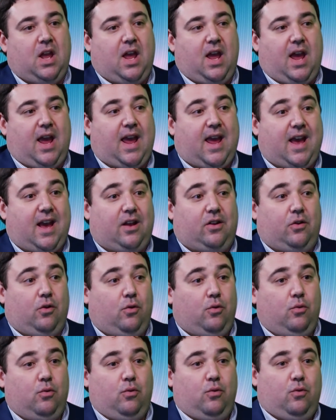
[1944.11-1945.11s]
And
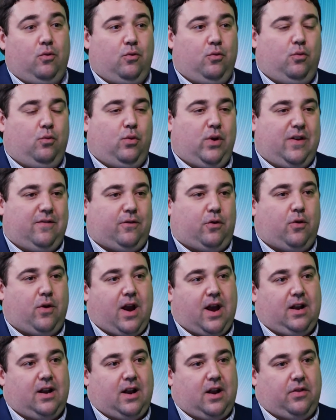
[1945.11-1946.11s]
we've
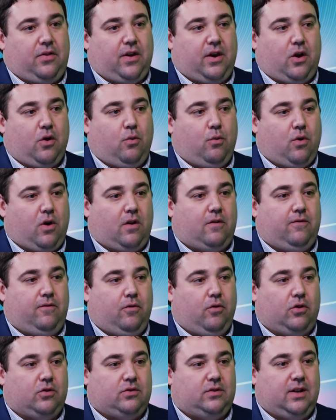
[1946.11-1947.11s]
created, I think, a
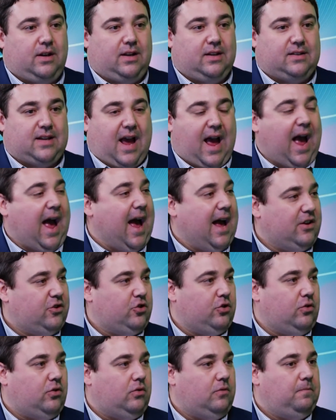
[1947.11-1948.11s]
workforce that is
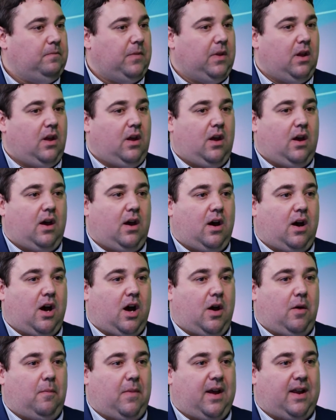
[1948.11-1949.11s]
agile
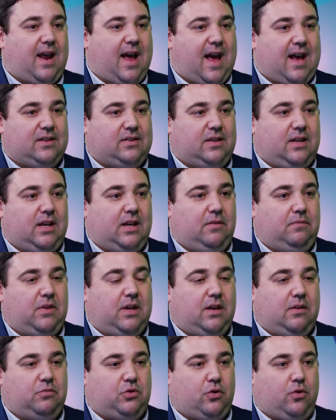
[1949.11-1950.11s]
and has the
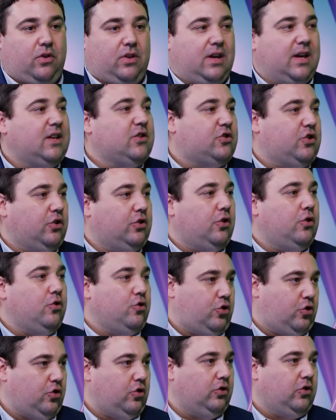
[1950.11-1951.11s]
sort of the
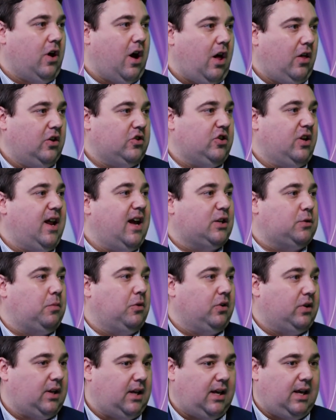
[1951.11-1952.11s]
institutional knowledge and
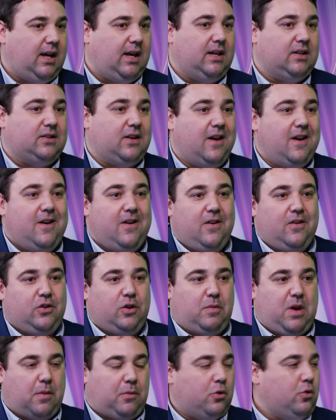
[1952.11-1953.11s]
expertise to
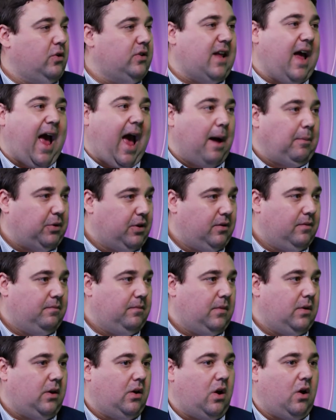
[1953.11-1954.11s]
be able to adapt.
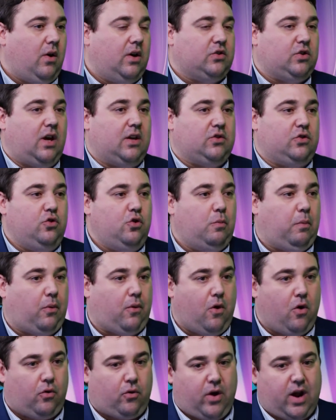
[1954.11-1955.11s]
As new
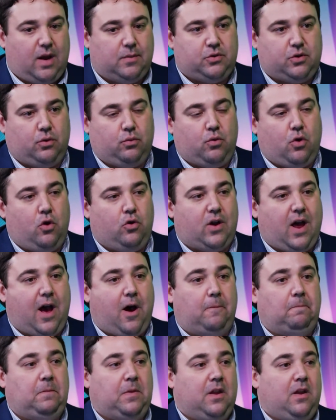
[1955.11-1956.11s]
programs are rolled
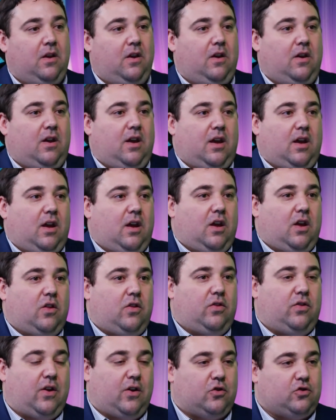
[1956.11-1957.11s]
out,
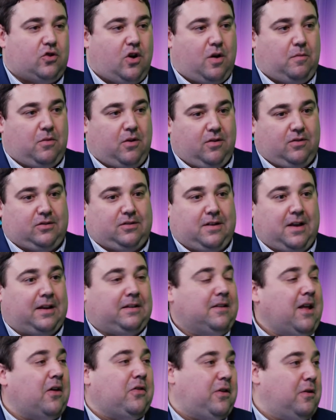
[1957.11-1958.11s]
there's almost like
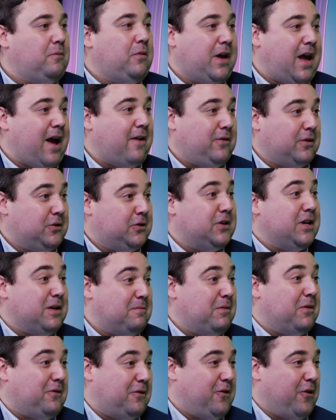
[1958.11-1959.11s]
nothing we haven't seen
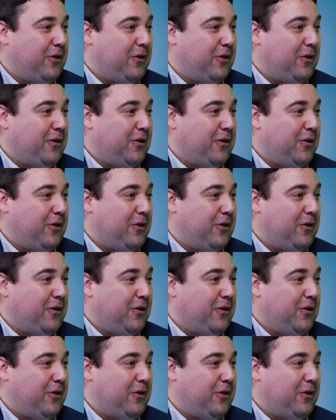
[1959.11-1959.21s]
before.